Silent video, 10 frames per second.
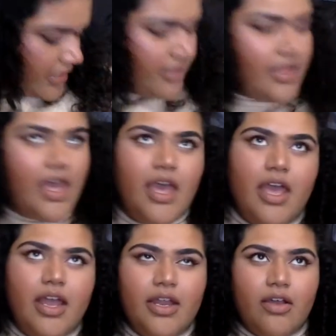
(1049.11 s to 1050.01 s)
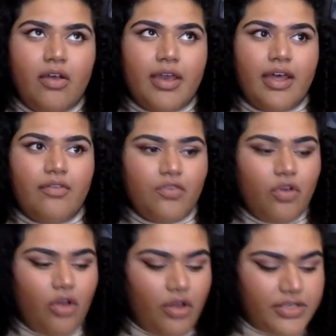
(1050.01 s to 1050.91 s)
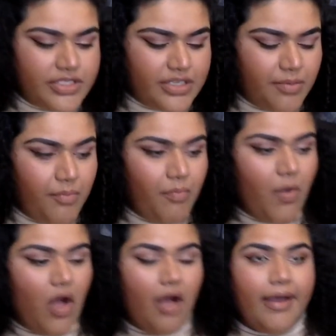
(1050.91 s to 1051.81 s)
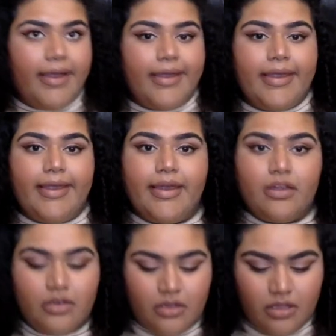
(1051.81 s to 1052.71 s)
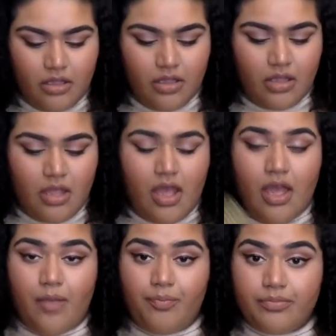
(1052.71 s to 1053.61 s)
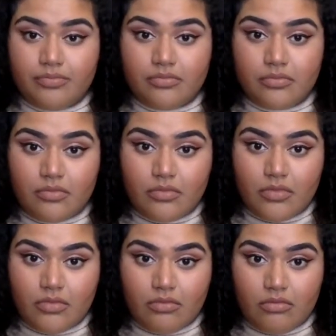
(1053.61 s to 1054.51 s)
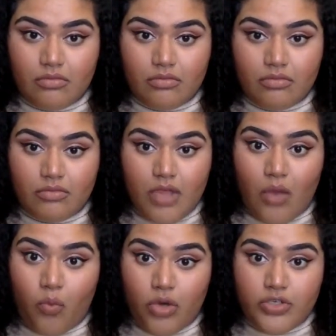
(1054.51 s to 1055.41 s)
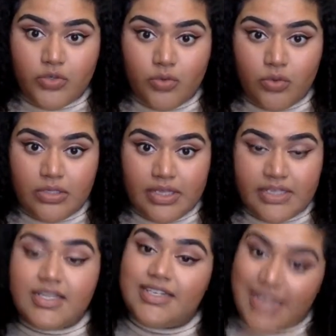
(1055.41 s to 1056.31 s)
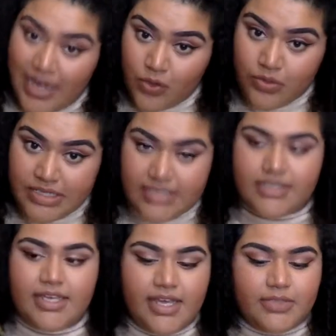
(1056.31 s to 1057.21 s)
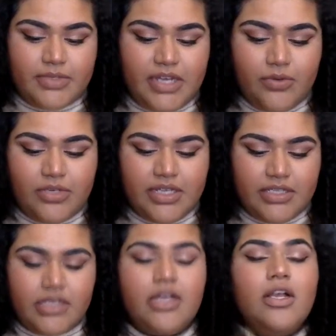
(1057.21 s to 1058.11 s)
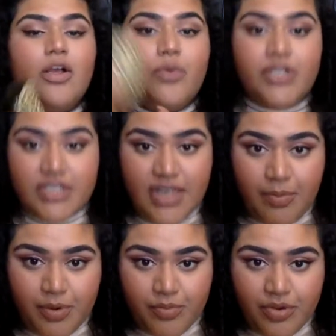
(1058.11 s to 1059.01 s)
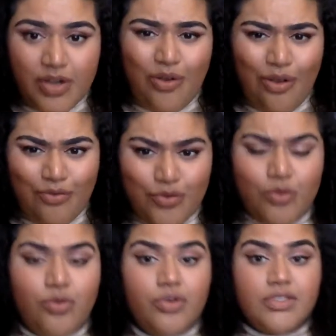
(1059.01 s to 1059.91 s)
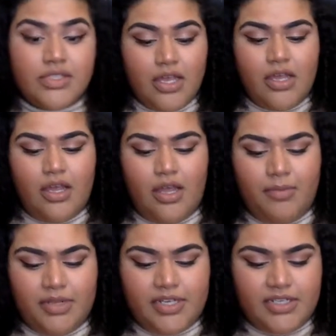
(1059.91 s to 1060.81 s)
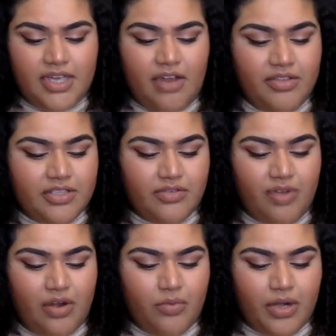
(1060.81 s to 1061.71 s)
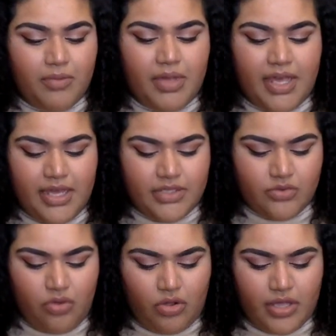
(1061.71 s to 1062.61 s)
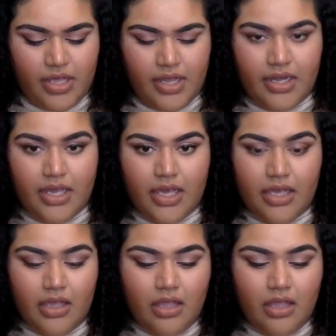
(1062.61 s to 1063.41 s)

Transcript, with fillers: Then I have got my, um, I want to call this Tangle Teezer. Yes, my Tangle Teezer, which is leopard print, of course. Um, I tend to carry this around when my hair is not curly.